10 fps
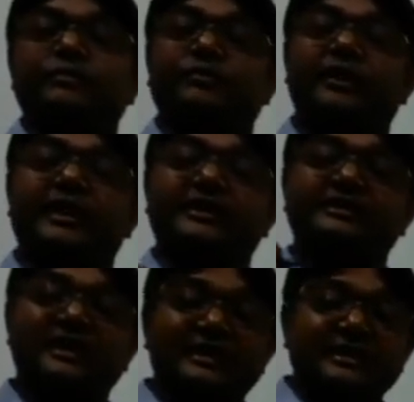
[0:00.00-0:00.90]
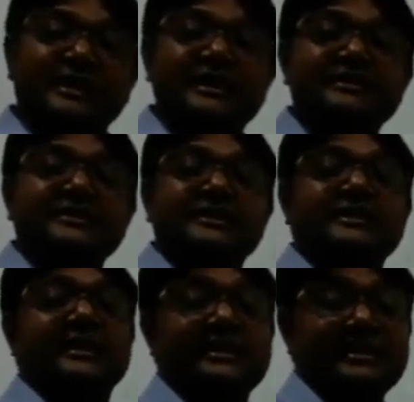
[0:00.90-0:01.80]
we are exhaling the gases.
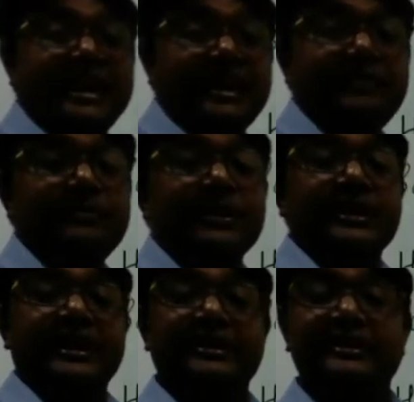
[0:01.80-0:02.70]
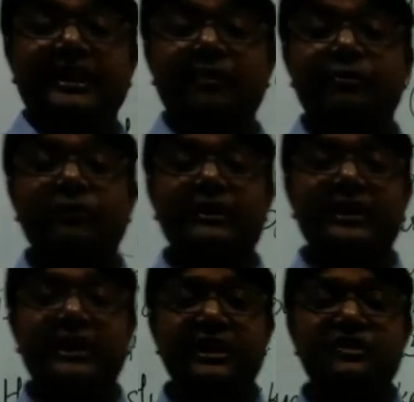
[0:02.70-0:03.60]
At the time of
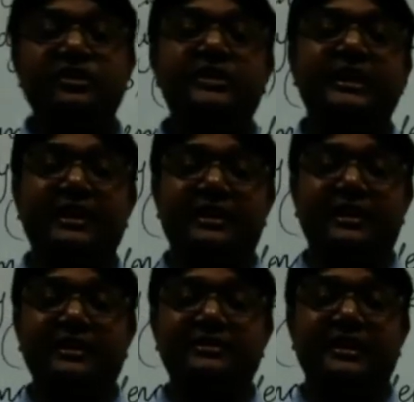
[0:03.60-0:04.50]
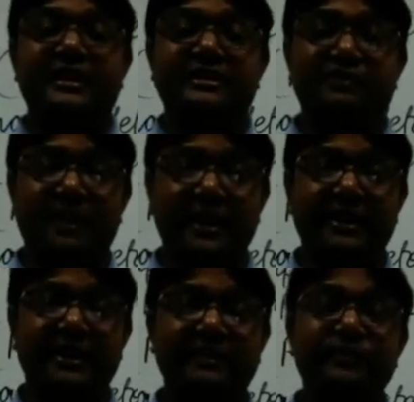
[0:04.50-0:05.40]
inhalation, the lungs are
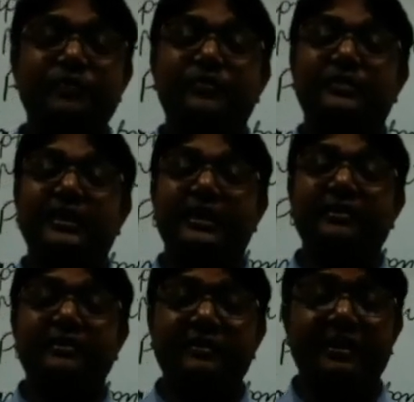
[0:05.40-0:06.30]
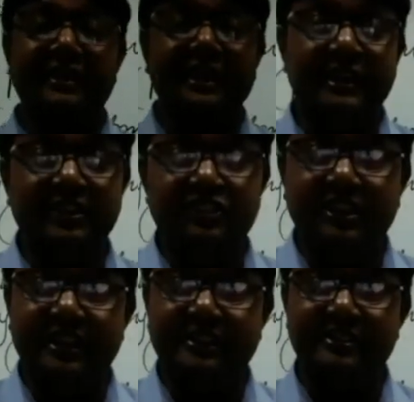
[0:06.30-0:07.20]
expanding. Then inhalation,
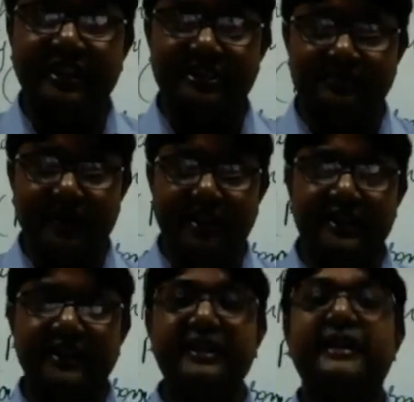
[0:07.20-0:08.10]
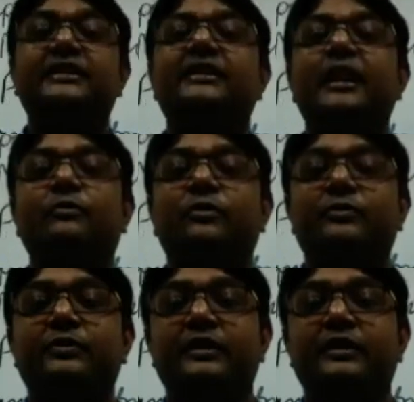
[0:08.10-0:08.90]
lungs are expanding. At the time of